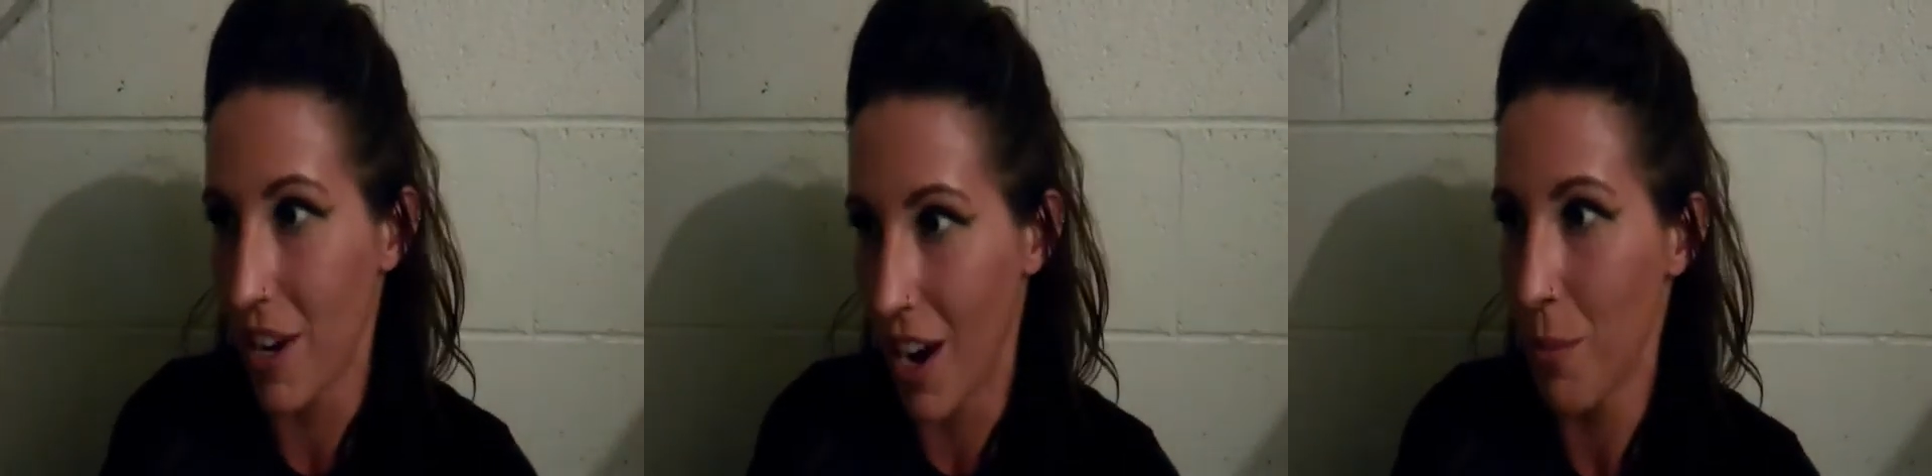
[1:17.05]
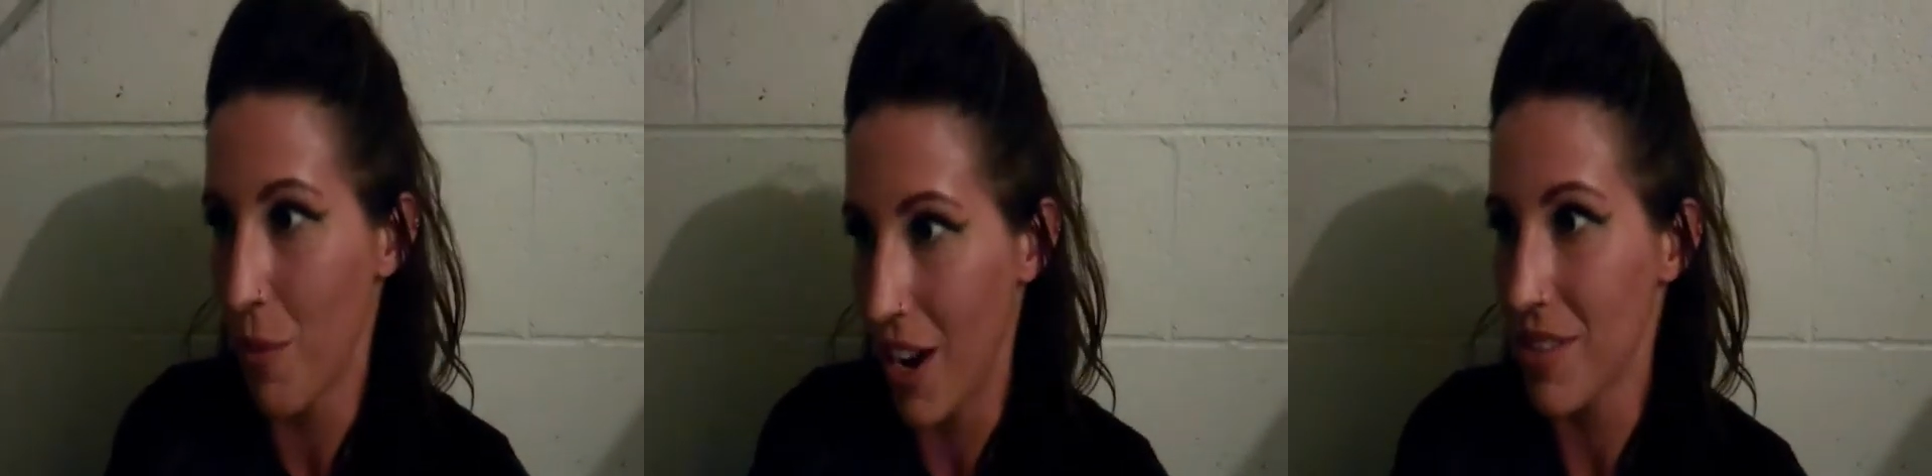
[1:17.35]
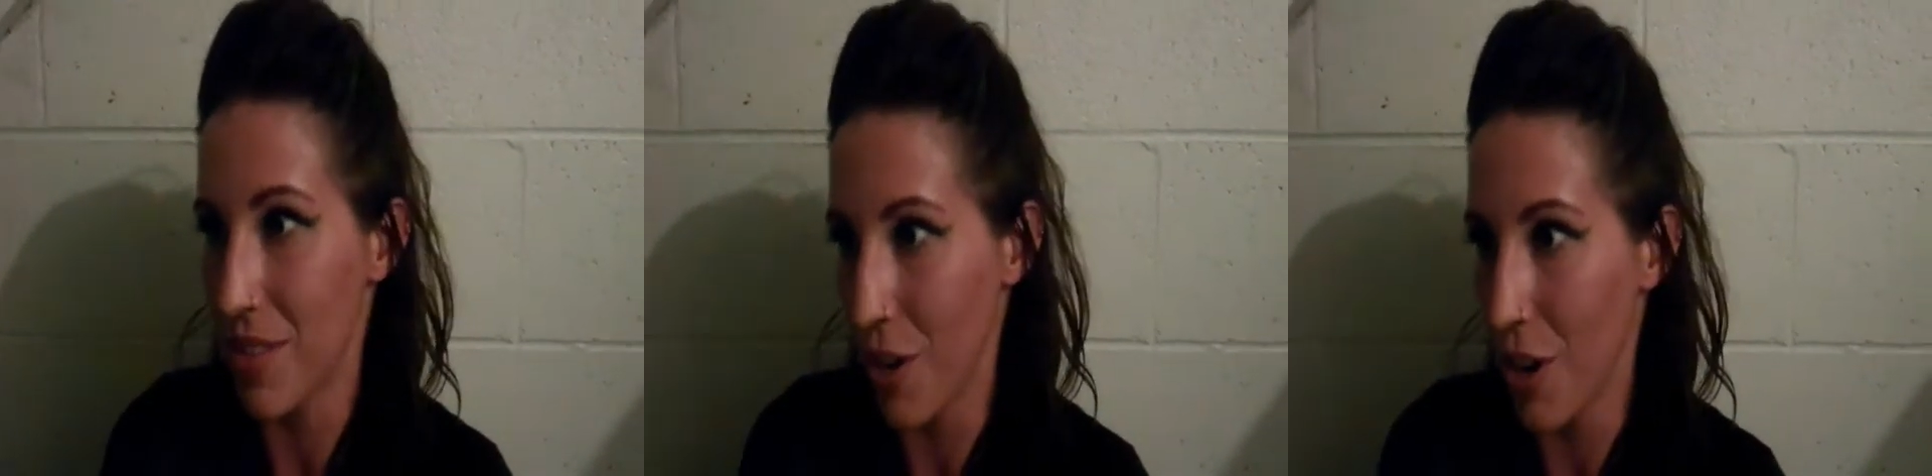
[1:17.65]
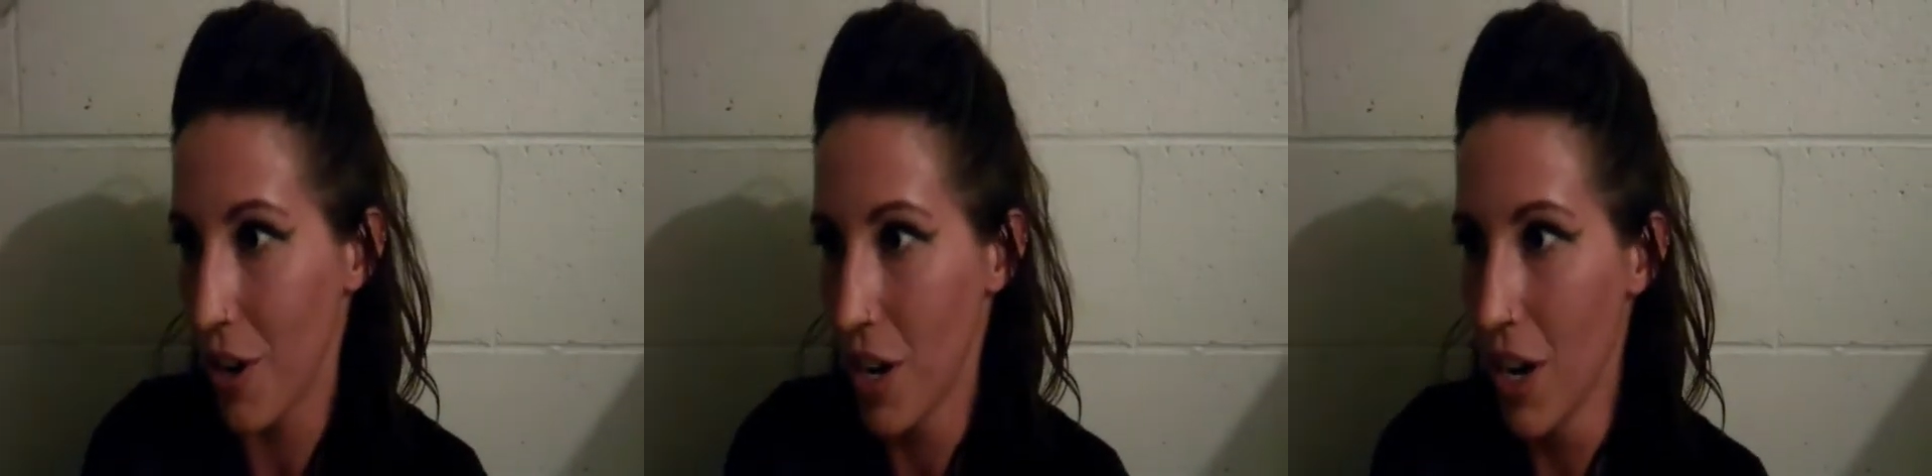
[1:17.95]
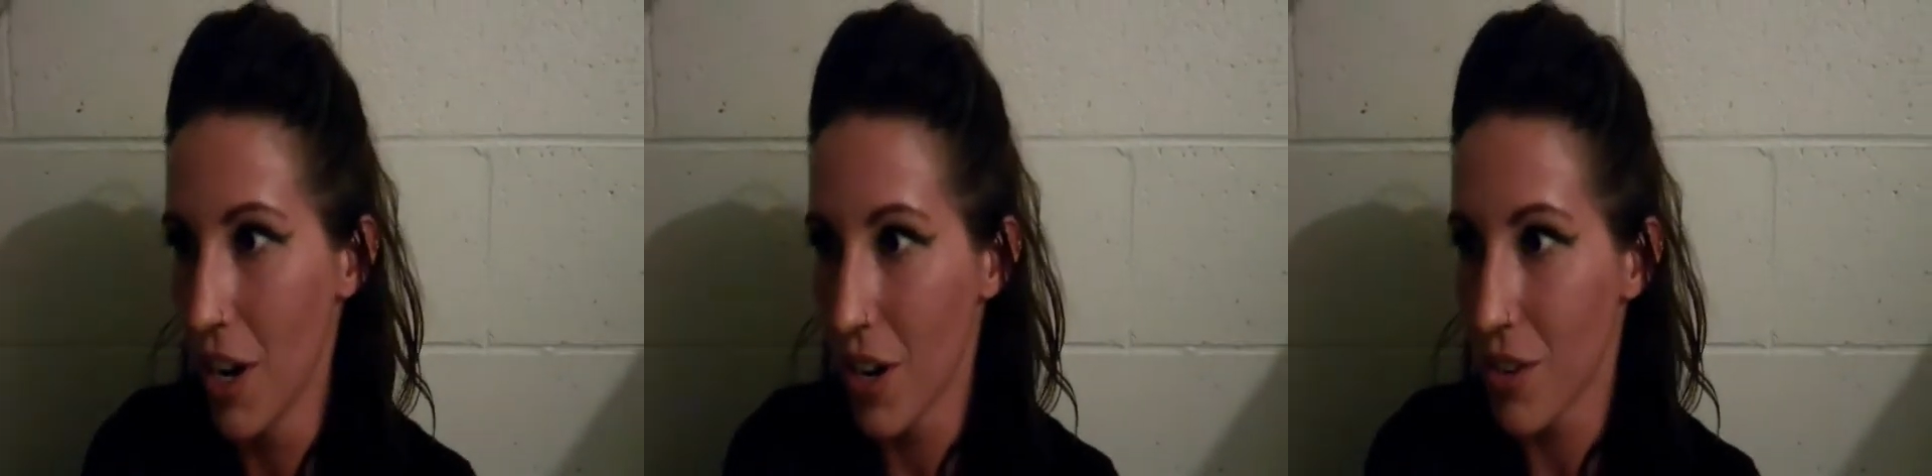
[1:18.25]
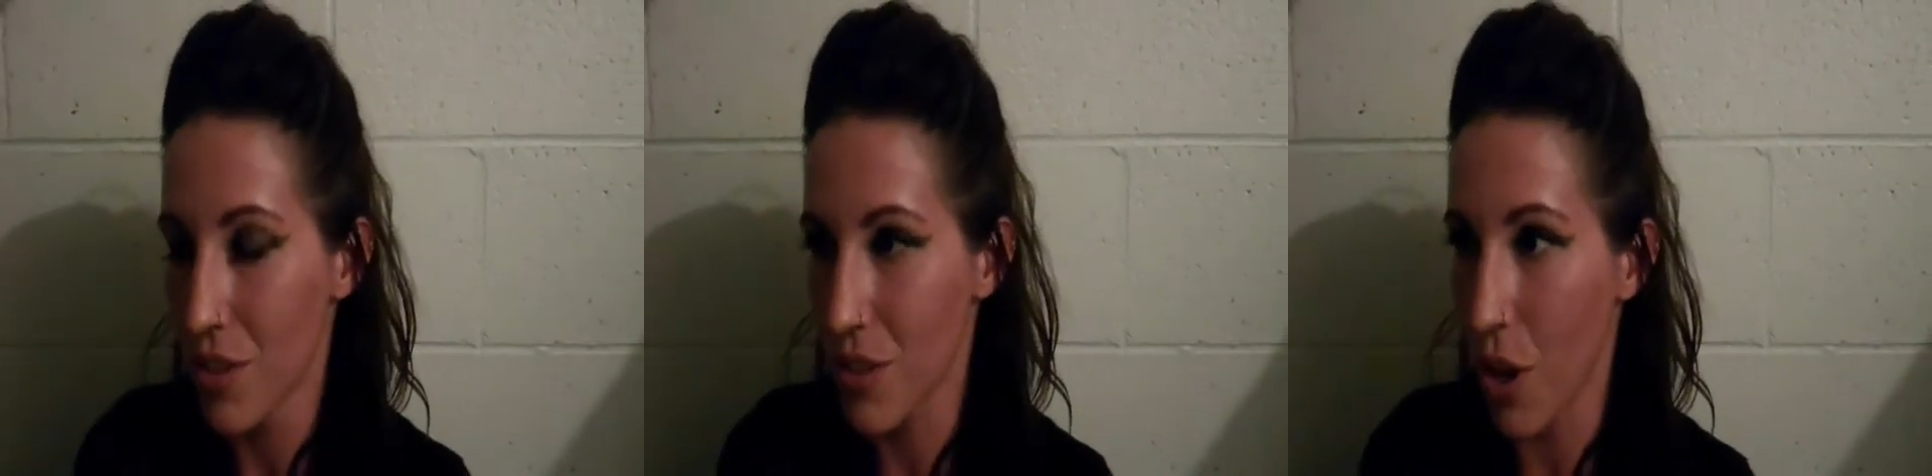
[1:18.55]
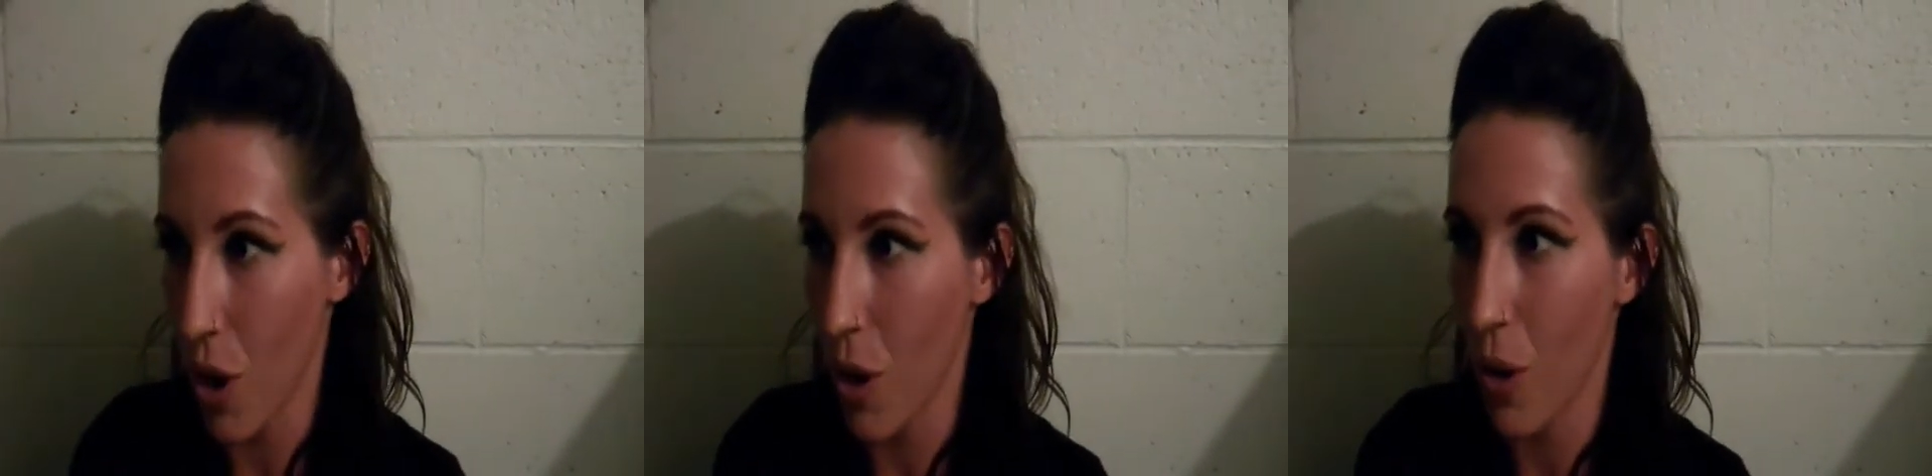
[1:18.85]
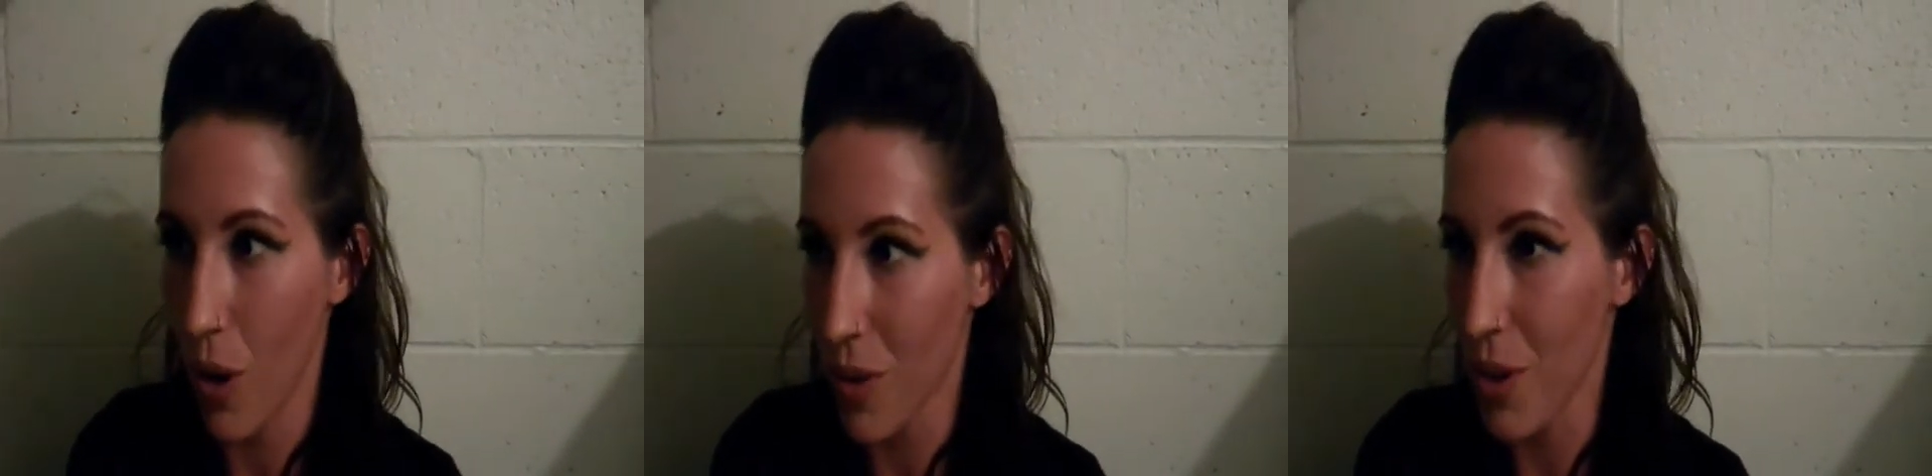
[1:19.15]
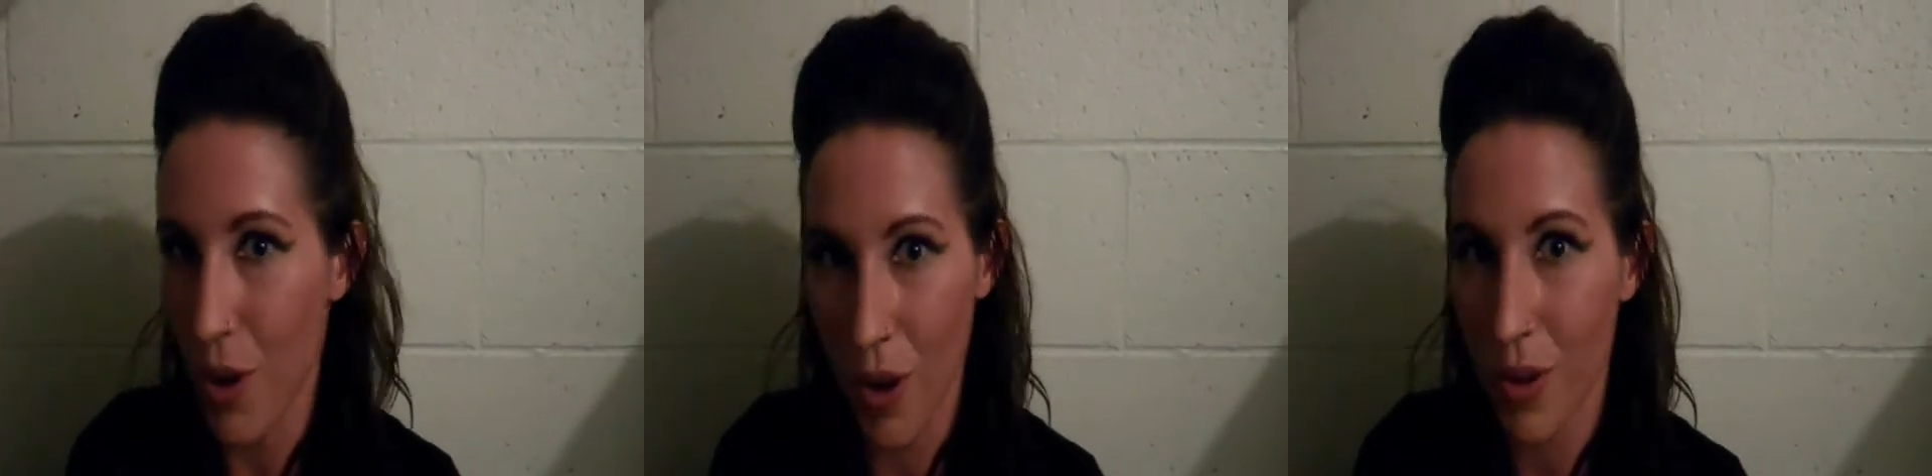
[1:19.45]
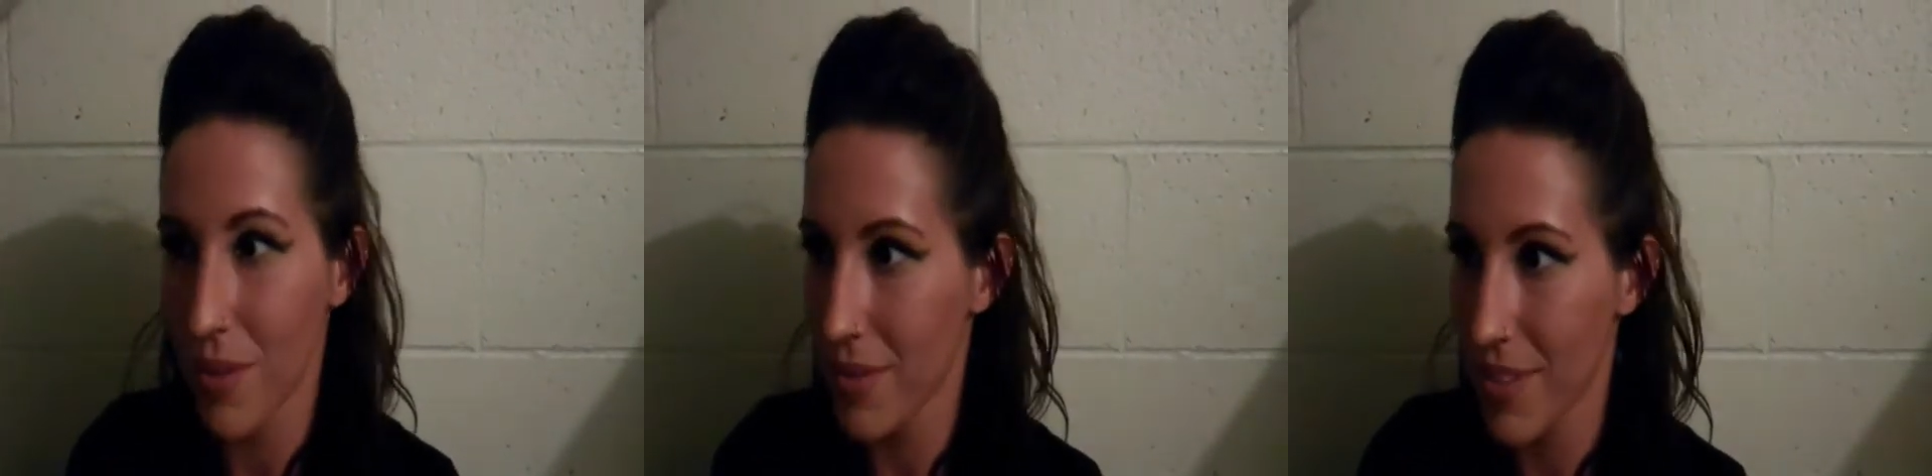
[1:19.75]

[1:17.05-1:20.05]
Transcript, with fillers: become a wrestler. So, you know,